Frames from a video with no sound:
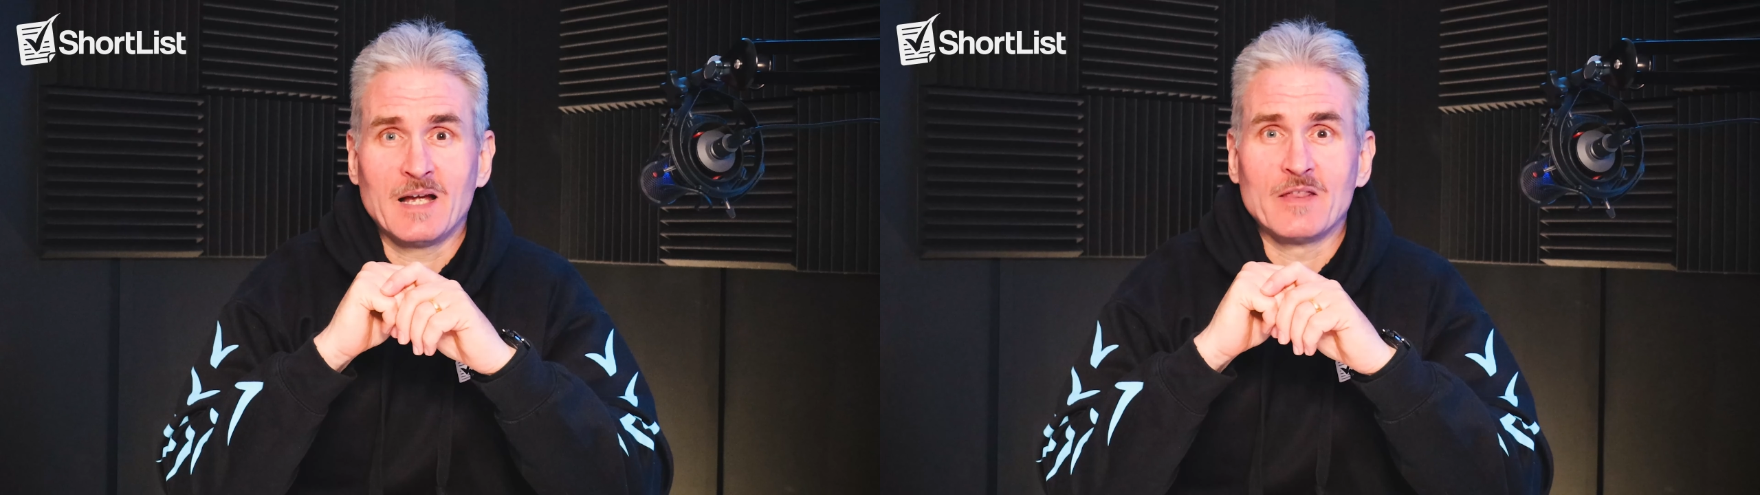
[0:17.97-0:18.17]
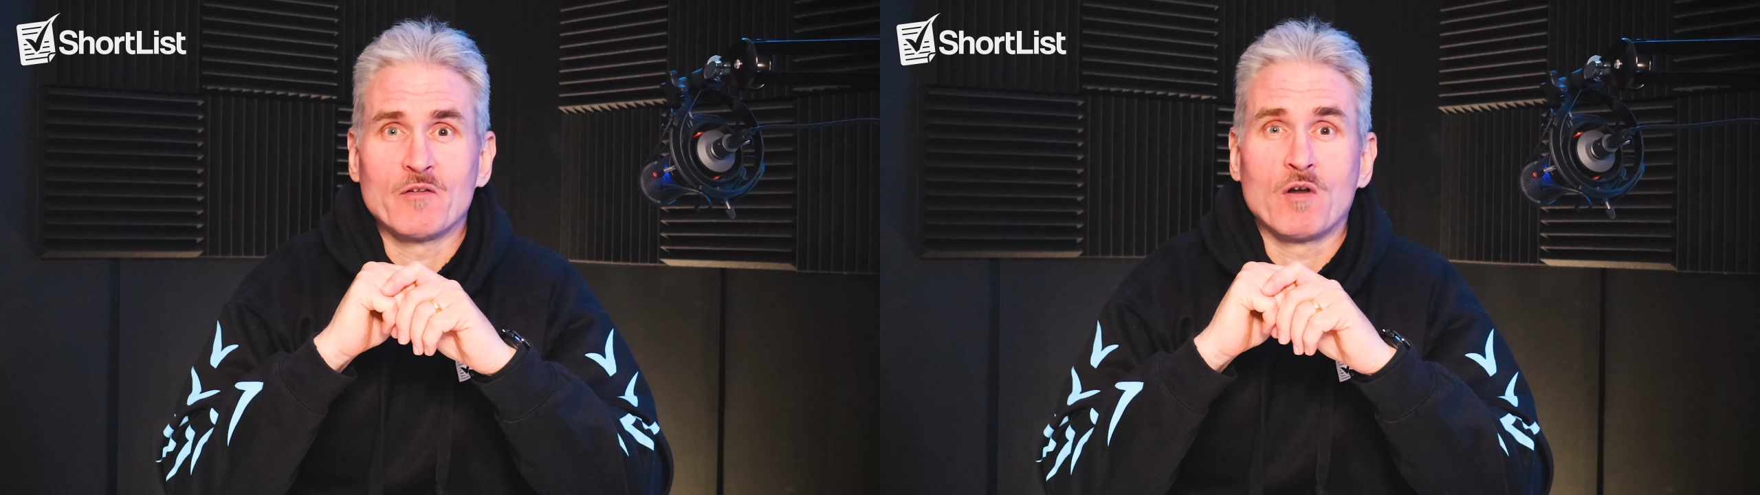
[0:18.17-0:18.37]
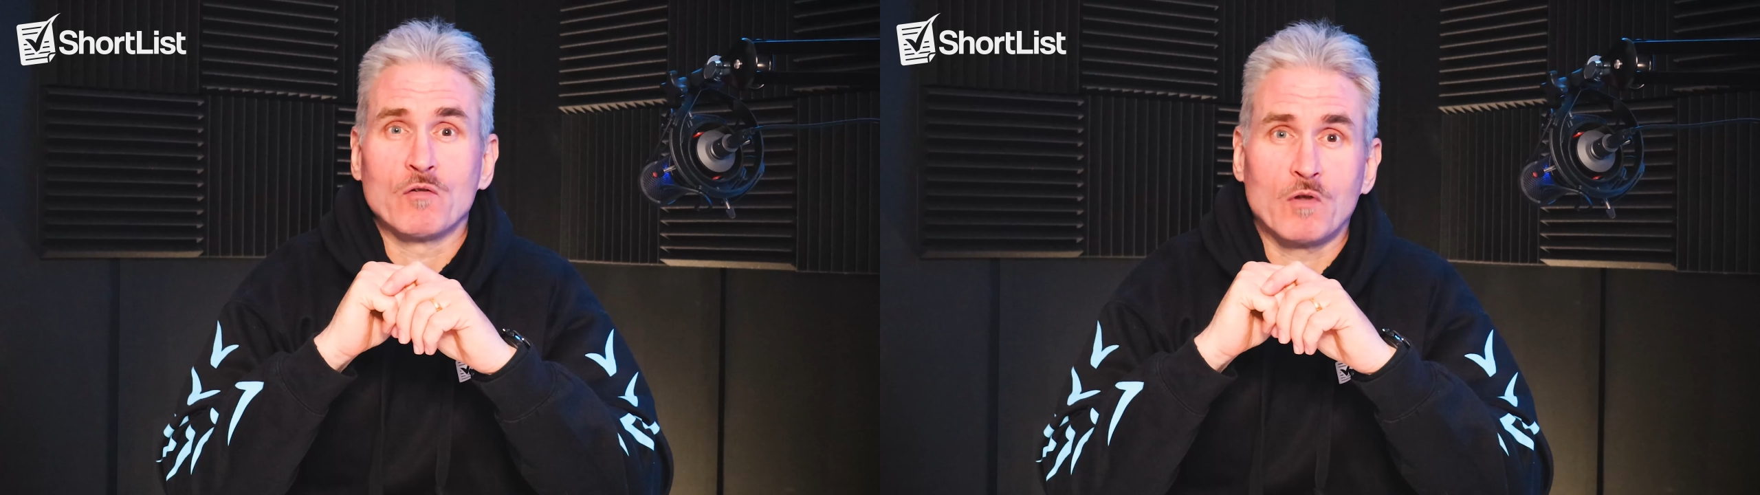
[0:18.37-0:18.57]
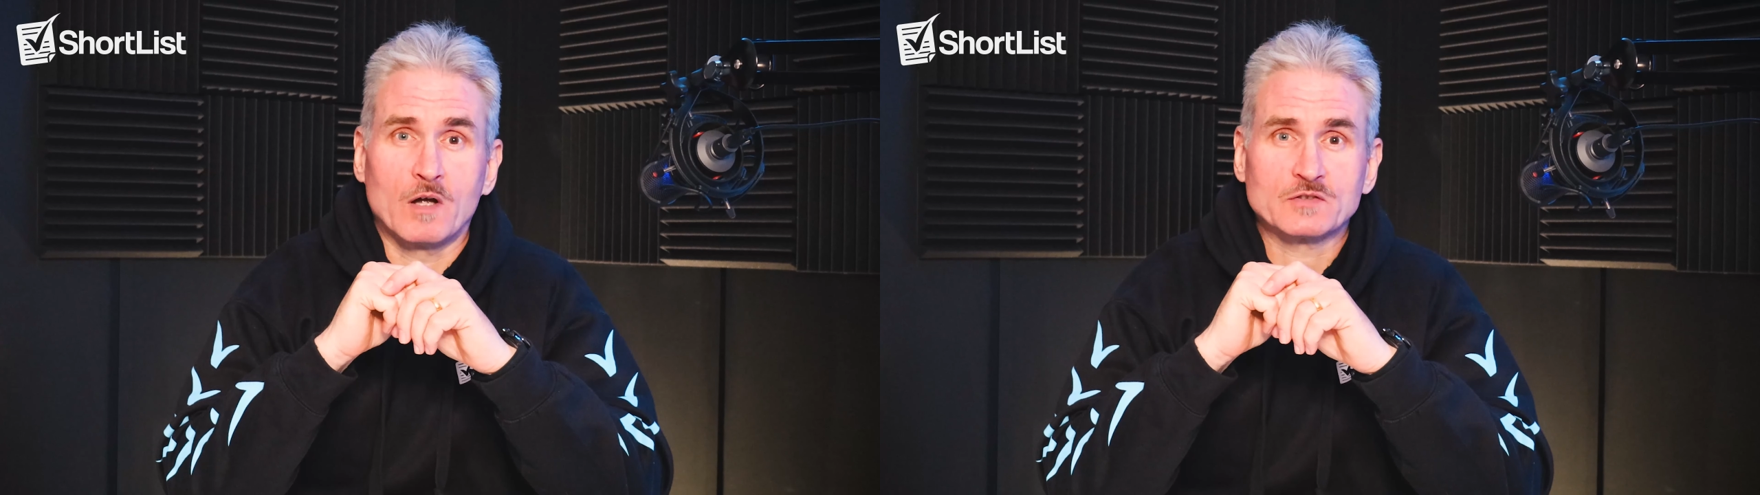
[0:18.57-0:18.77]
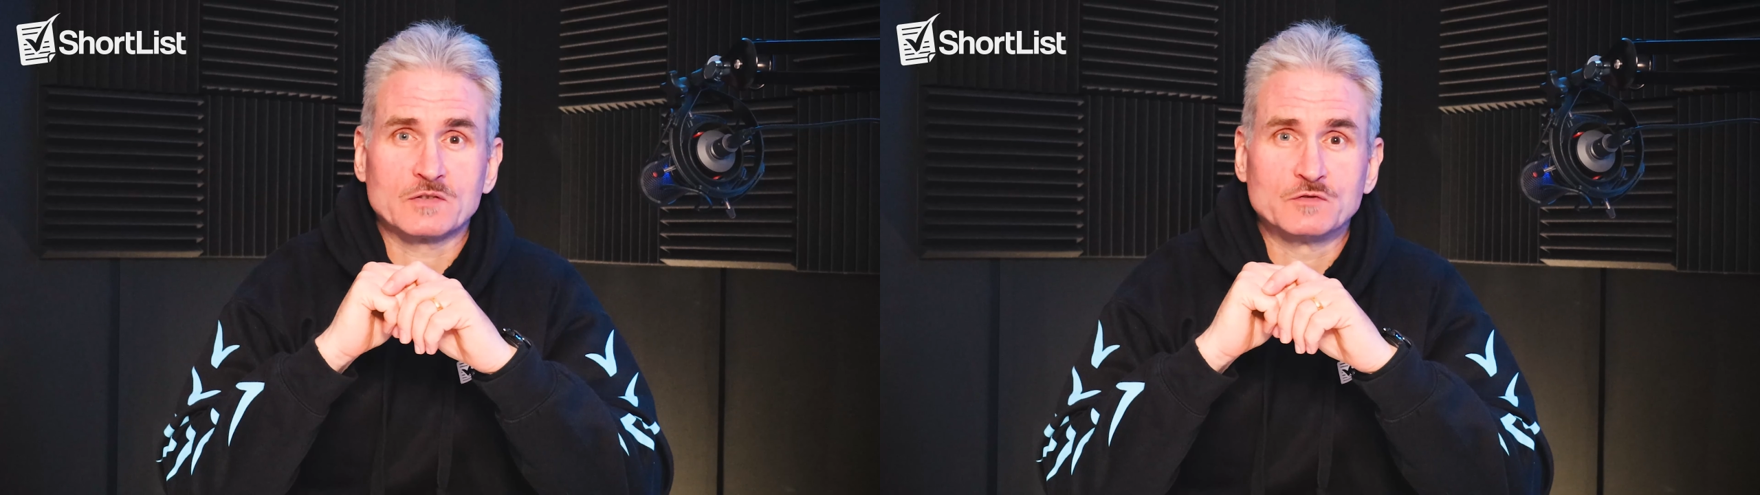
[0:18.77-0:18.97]
and there are
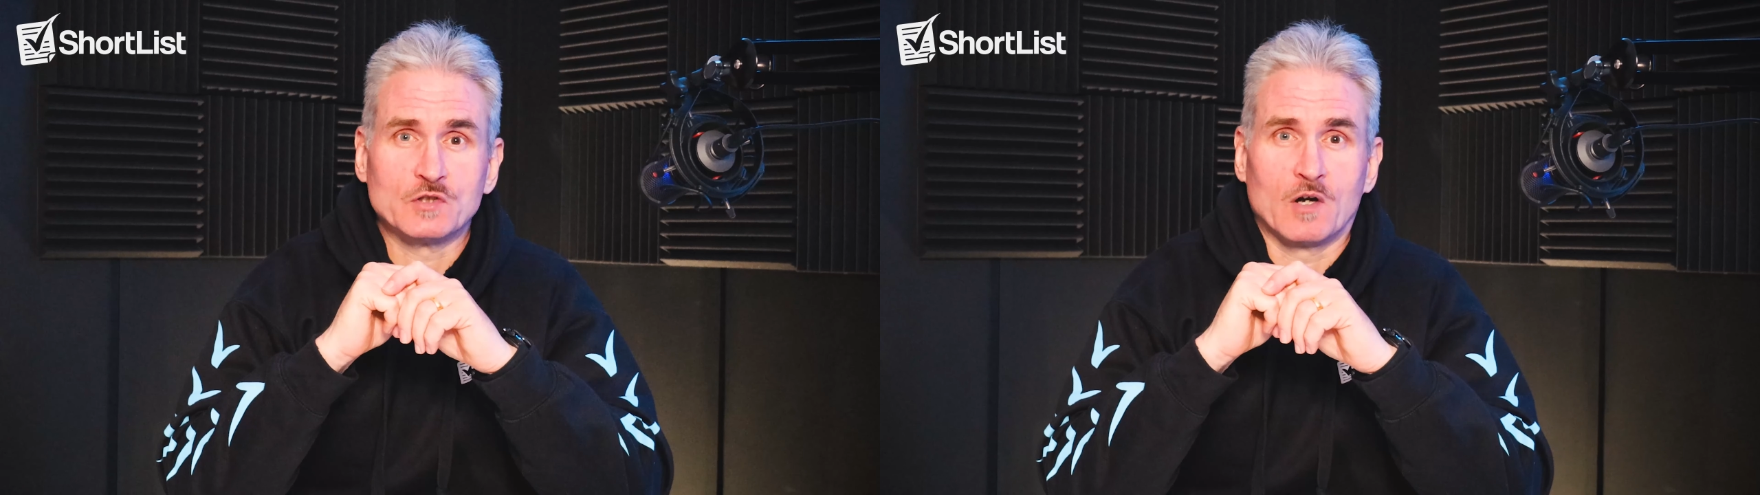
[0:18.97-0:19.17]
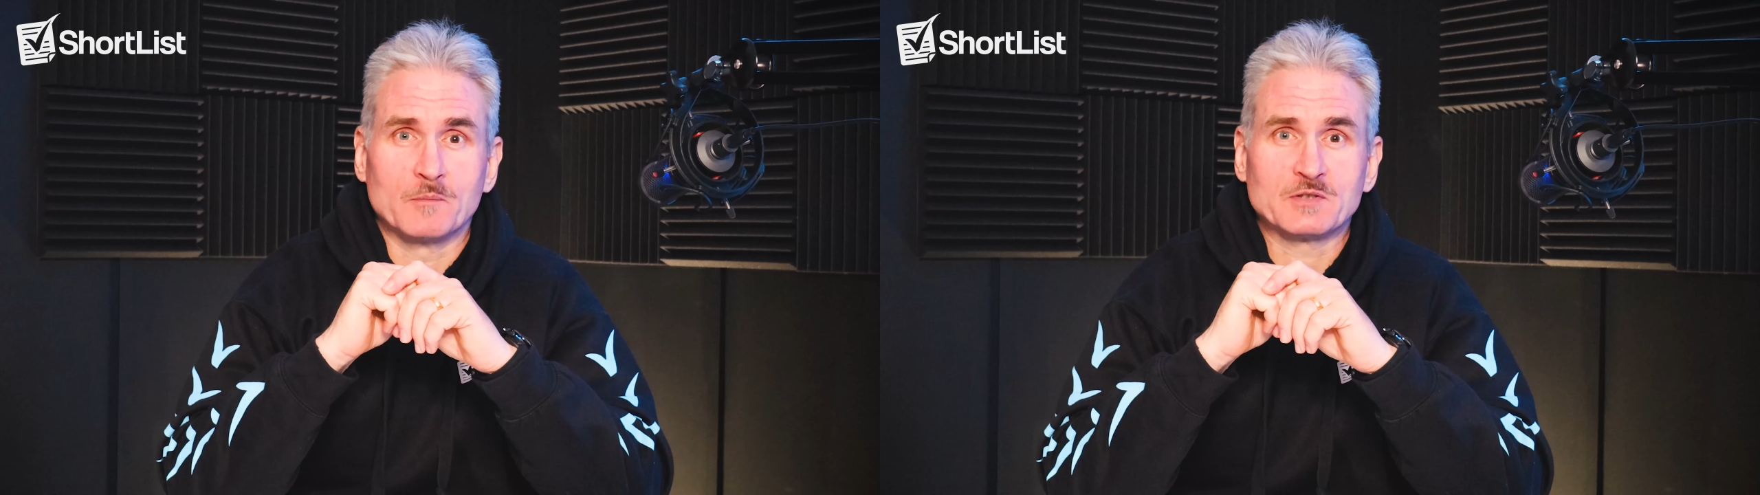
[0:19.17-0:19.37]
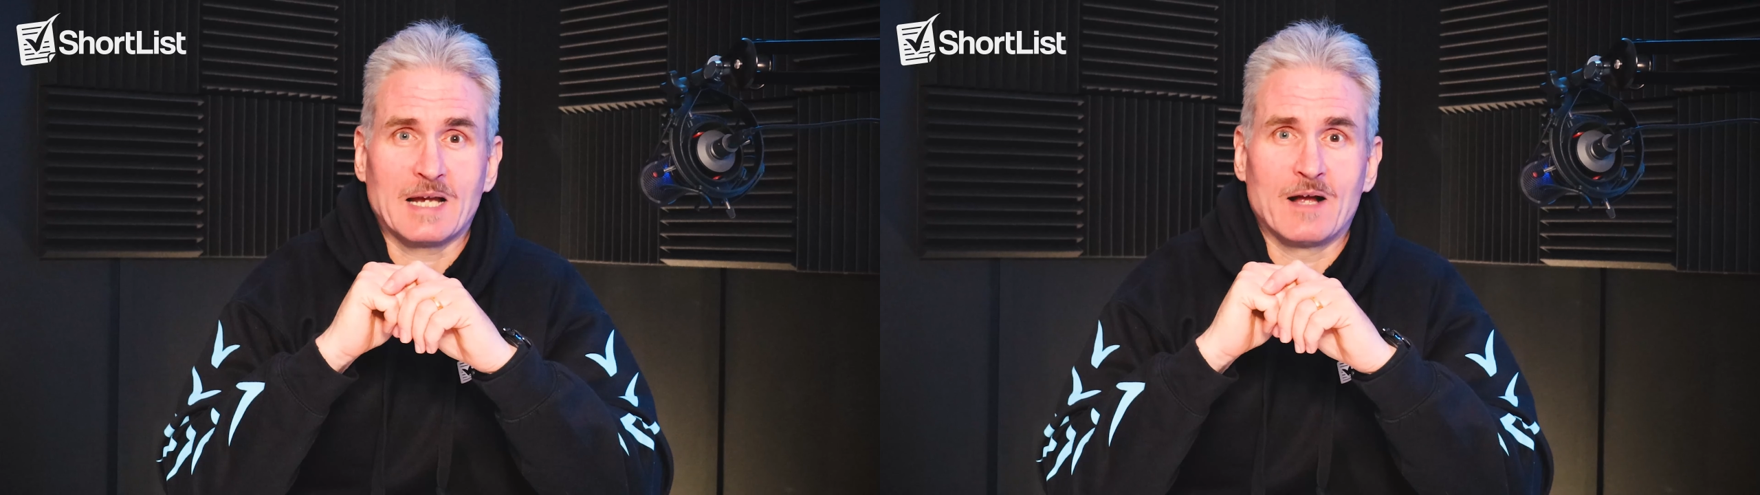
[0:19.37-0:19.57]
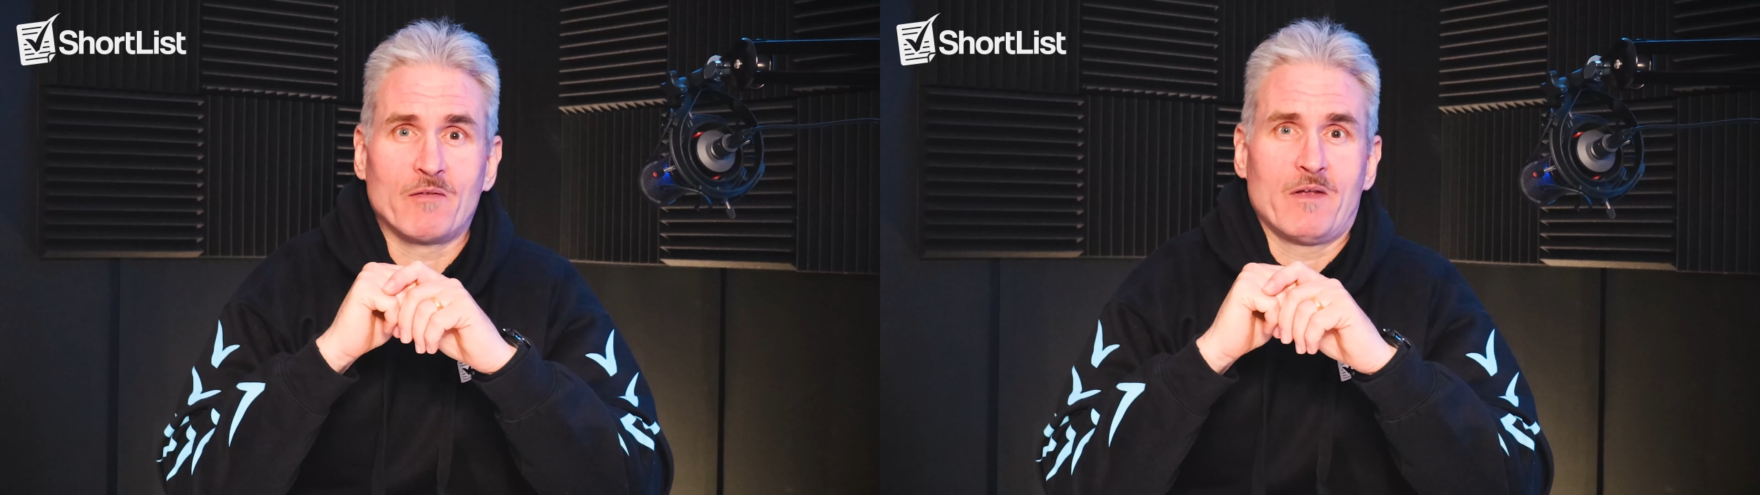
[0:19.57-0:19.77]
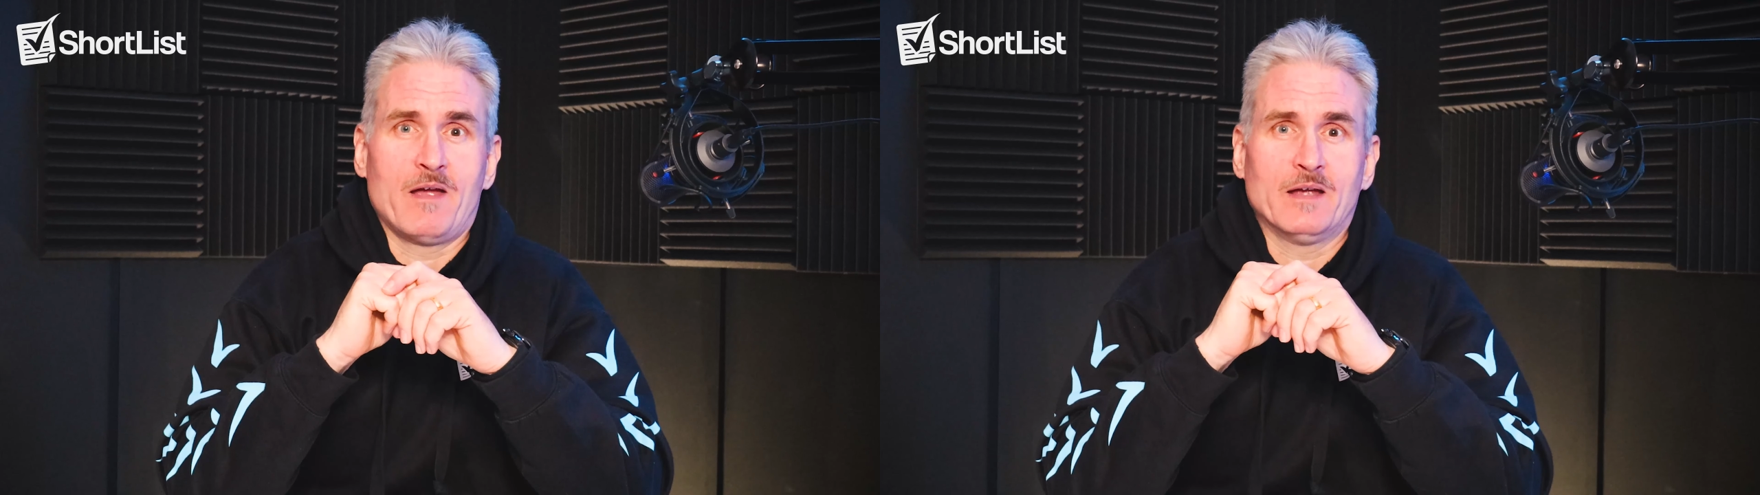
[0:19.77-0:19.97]
lots of jobs
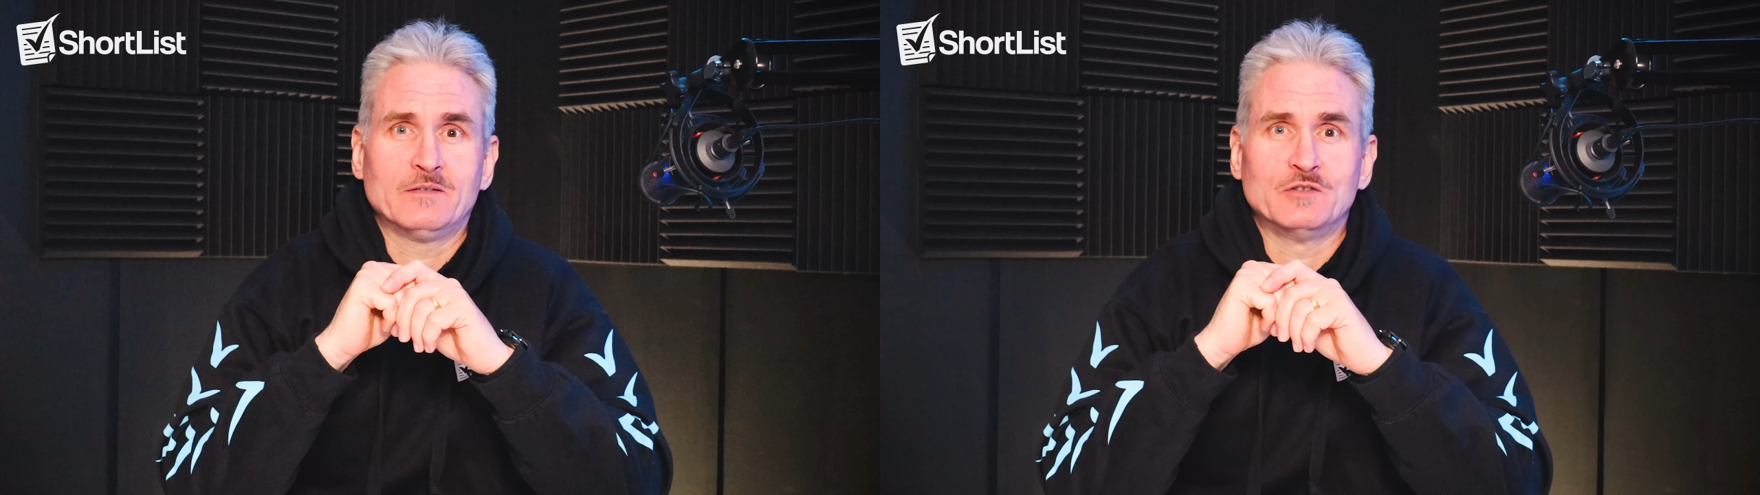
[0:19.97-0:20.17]
out there.